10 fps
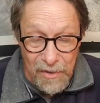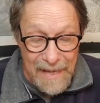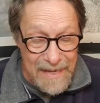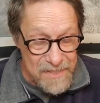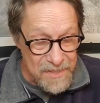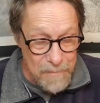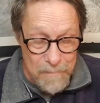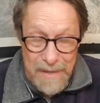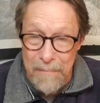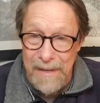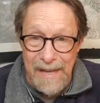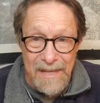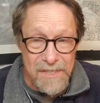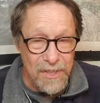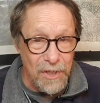and his commitment and
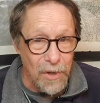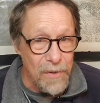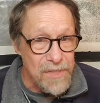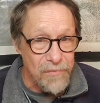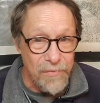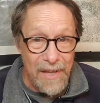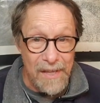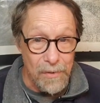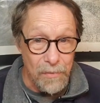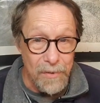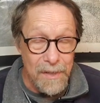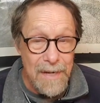his courage failed,